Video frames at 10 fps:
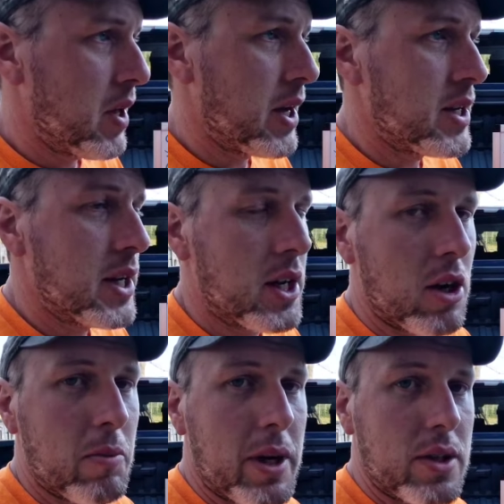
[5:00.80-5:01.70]
I take
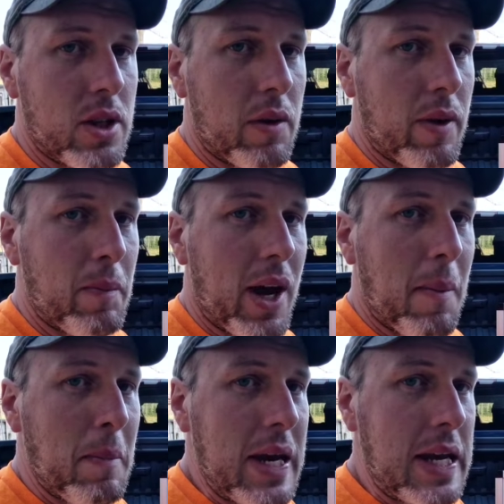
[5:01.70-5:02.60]
care of my stuff. I'm
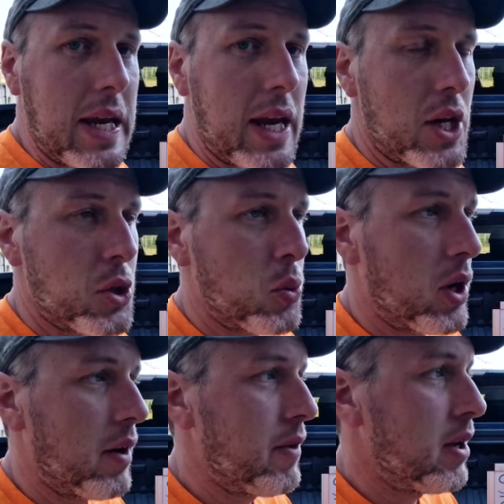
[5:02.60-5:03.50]
not beating on it too
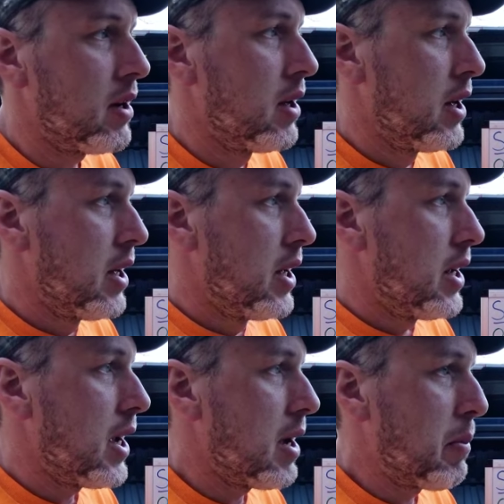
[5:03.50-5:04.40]
often.
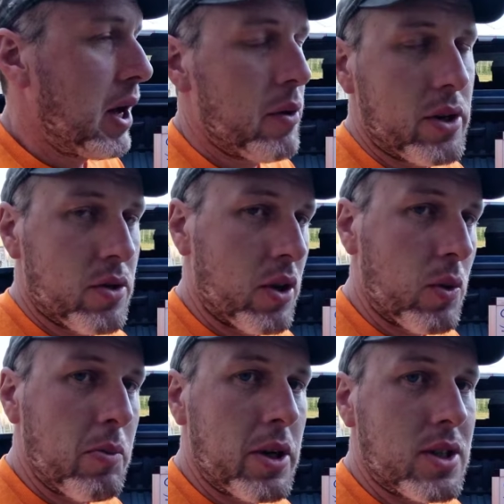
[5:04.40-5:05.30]
And plowing is only
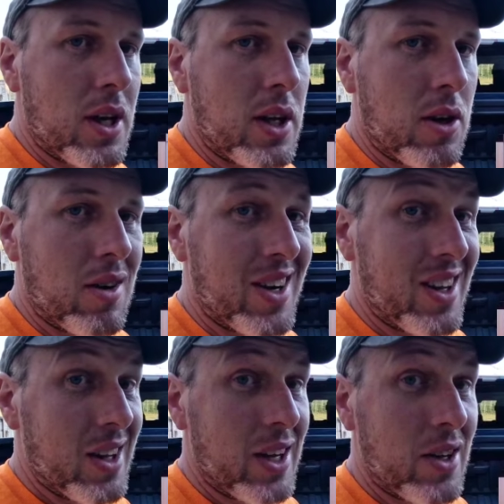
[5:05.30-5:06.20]
3 months out of the year,
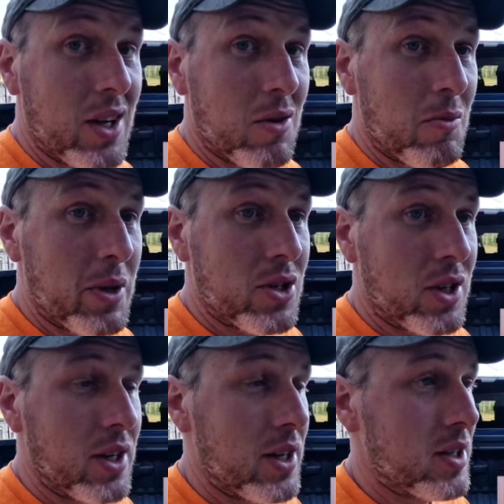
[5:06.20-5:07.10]
and lately in
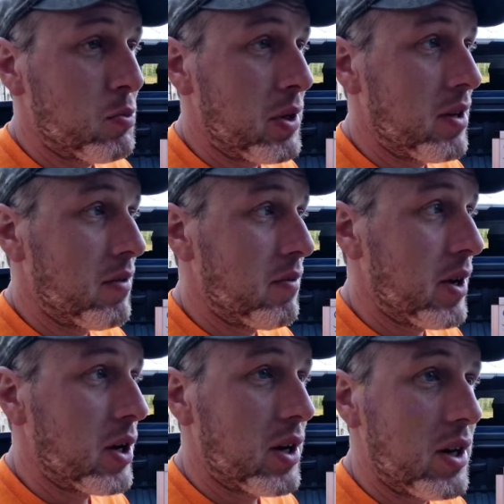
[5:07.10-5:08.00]
Michigan, it's been
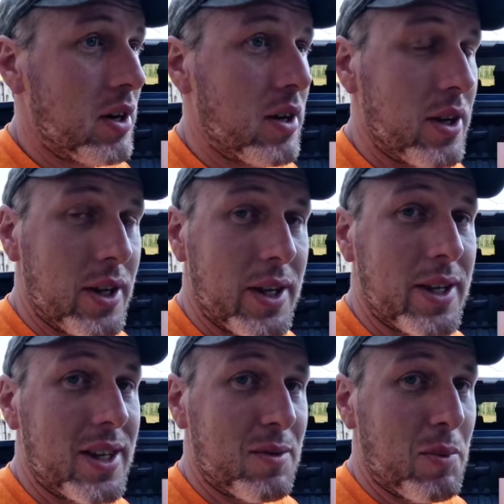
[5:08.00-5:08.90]
very
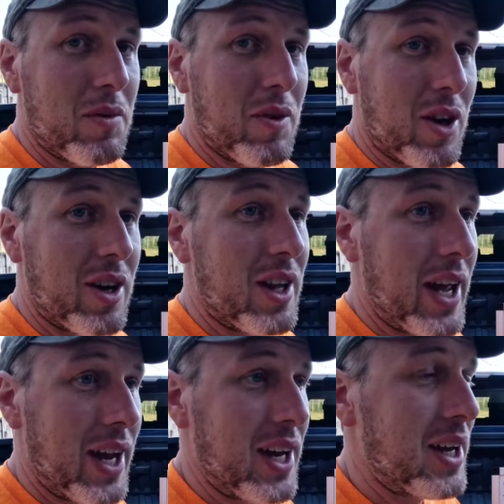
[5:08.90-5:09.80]

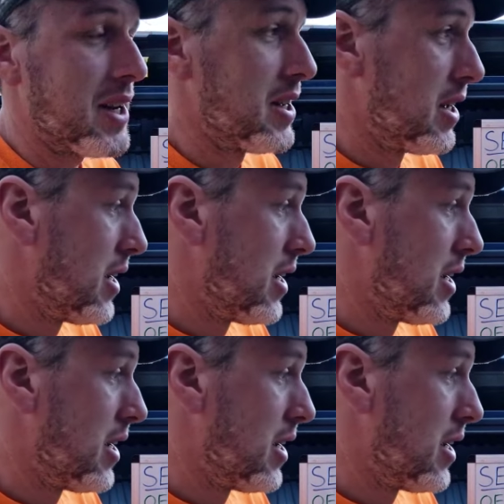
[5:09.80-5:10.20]
lacking.